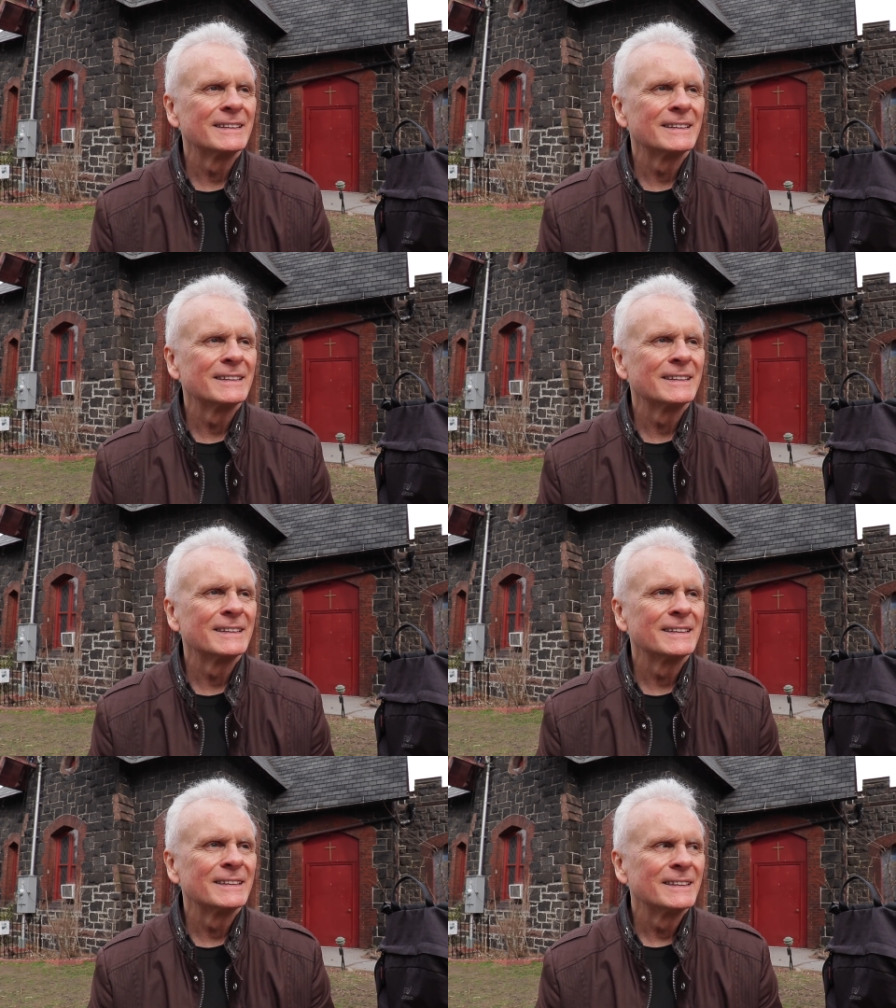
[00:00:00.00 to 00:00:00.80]

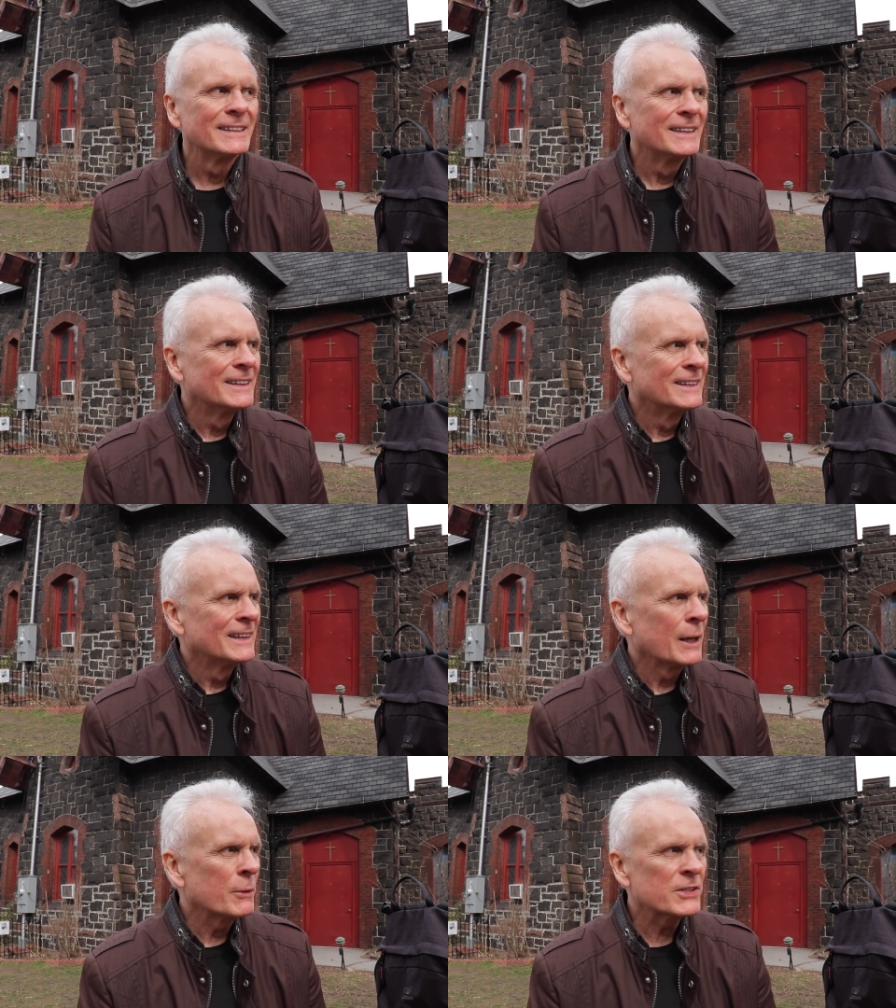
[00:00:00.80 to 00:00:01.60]

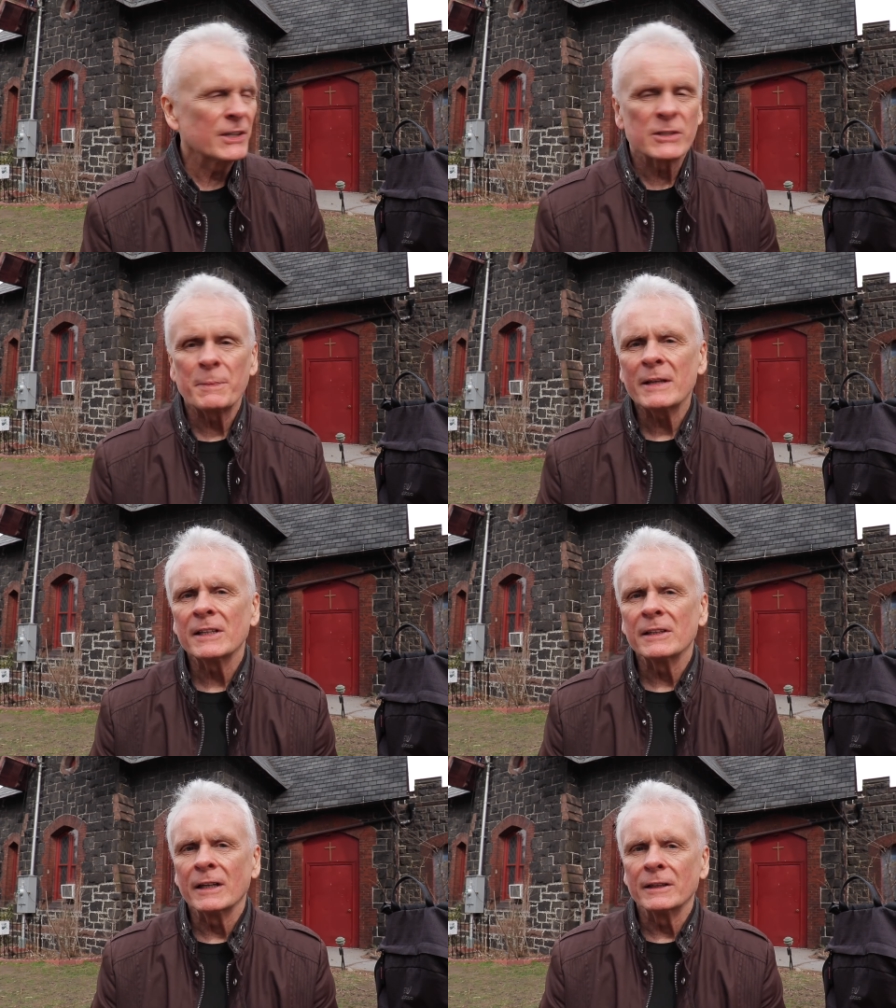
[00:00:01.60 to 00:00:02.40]
I wasn't
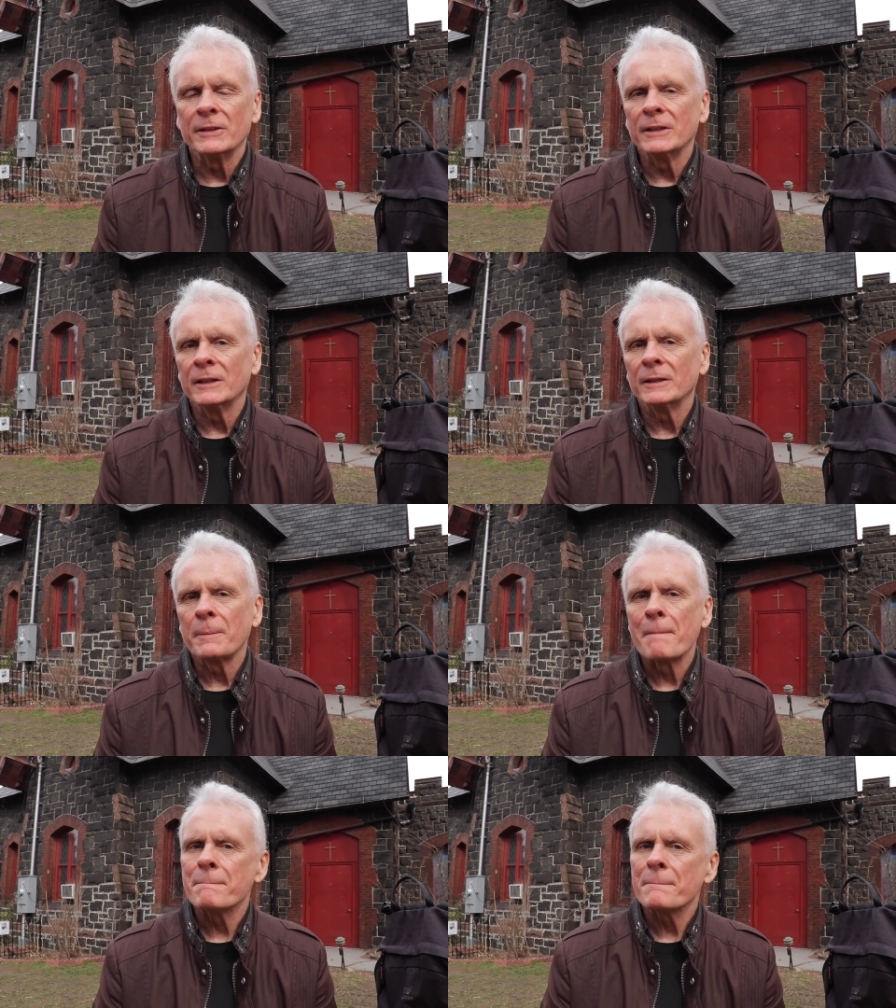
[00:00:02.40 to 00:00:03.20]
expecting that in the
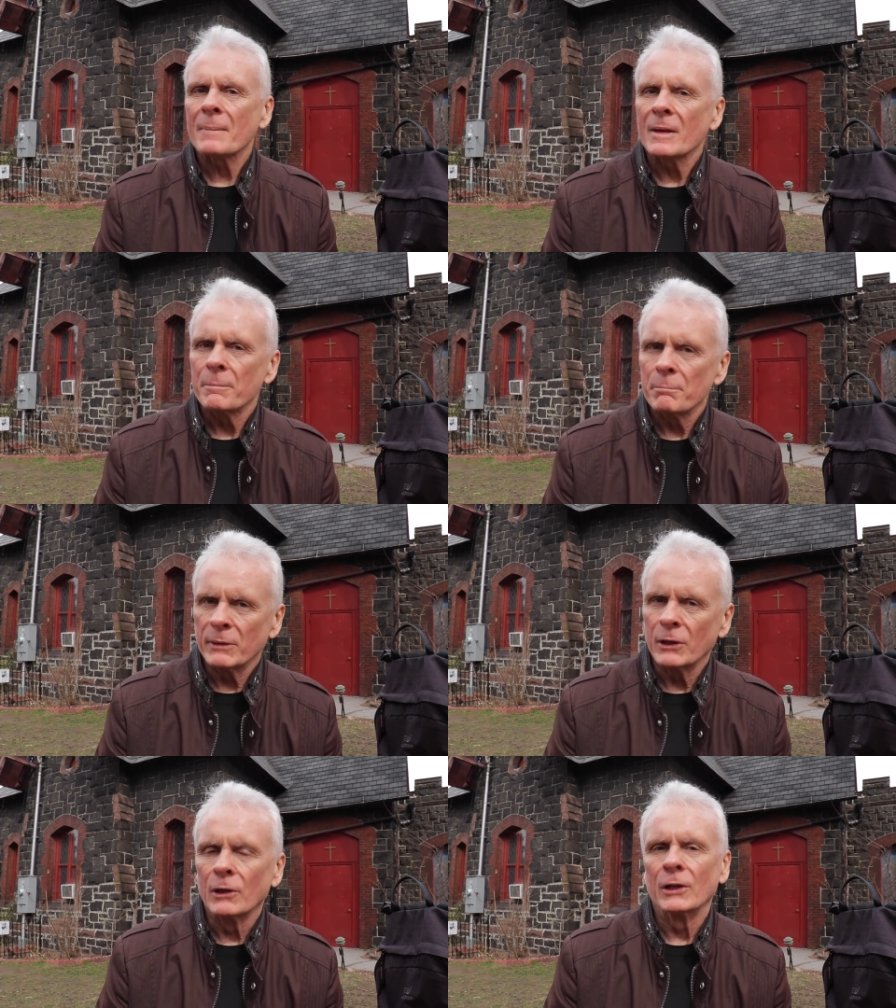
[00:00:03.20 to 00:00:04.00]

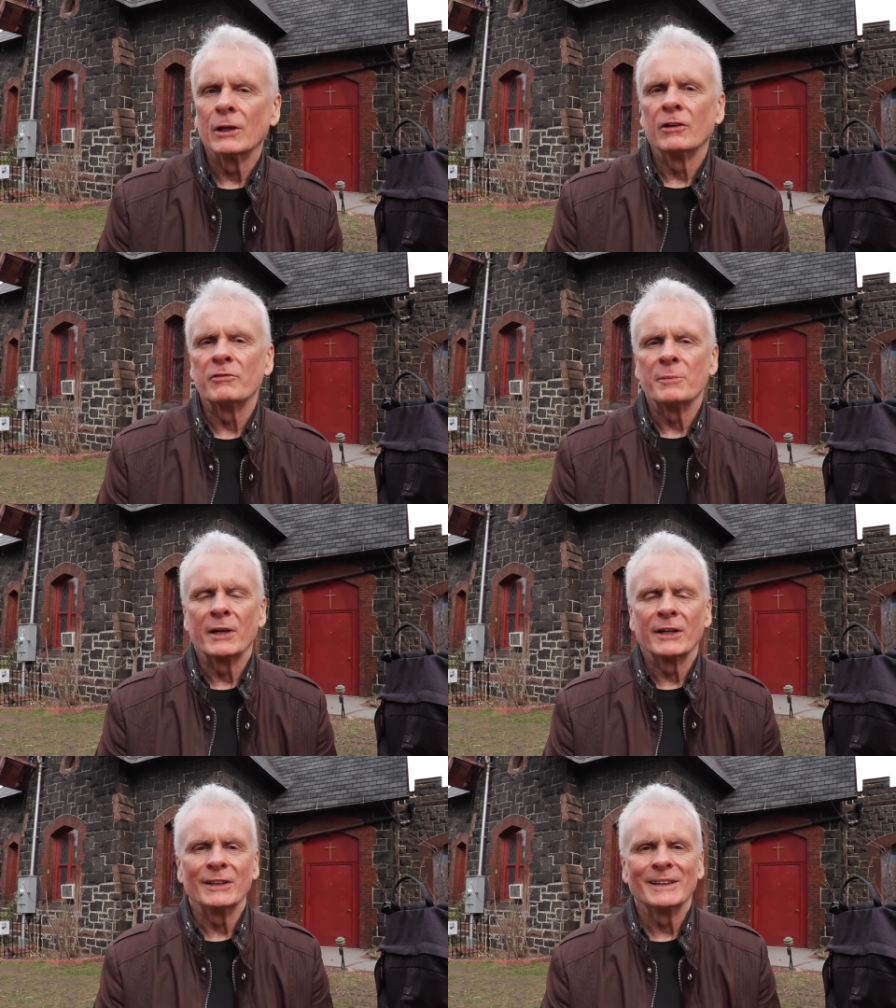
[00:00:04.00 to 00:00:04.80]
middle of
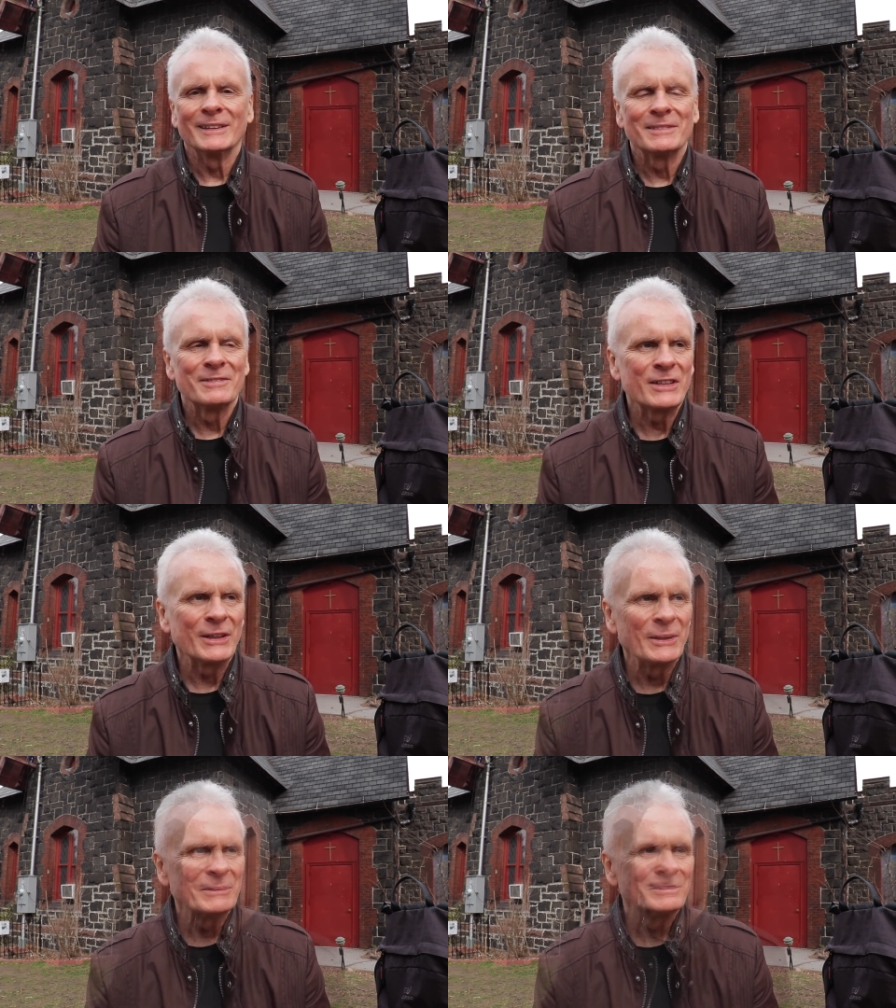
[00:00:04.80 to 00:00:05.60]
my uh,
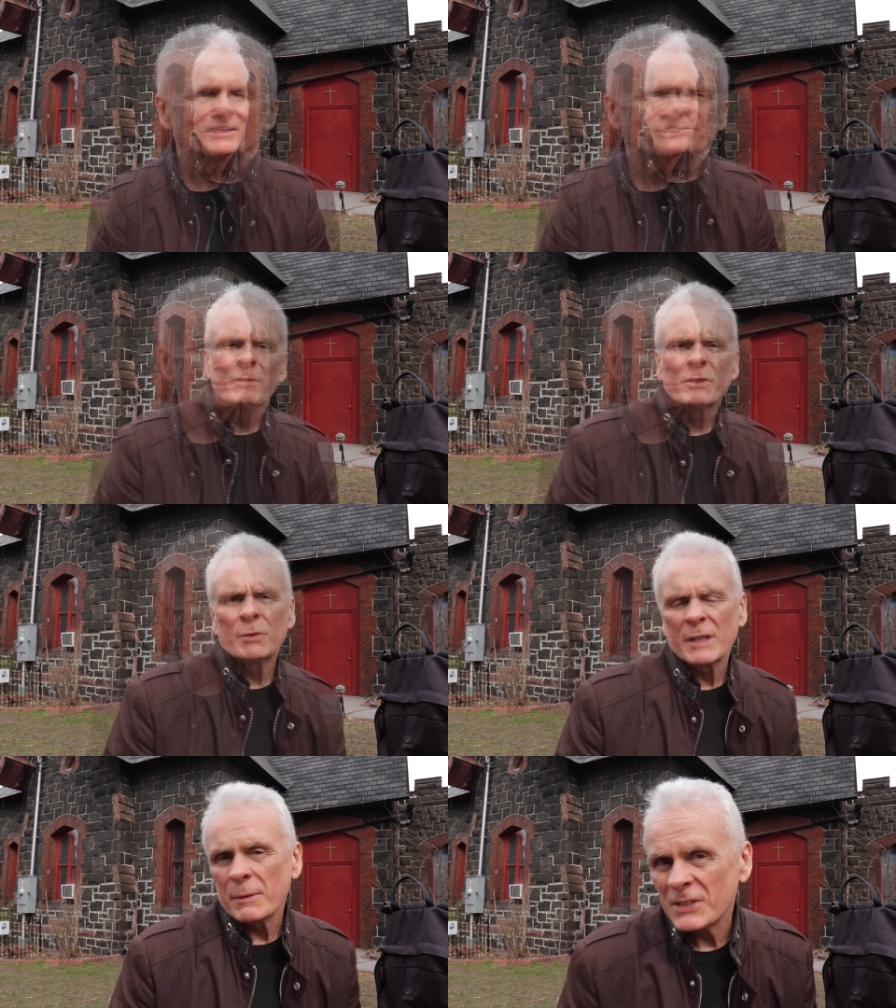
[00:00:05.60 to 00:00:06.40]
video. So
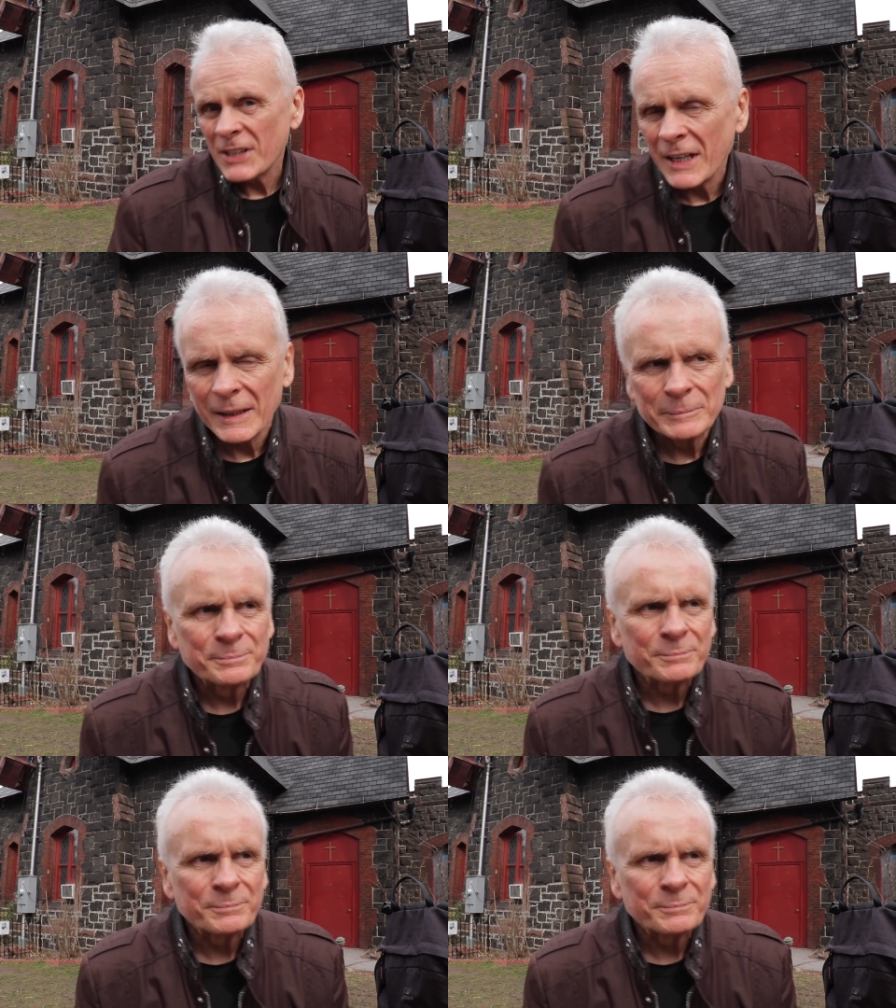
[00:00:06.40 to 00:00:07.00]
as I was saying,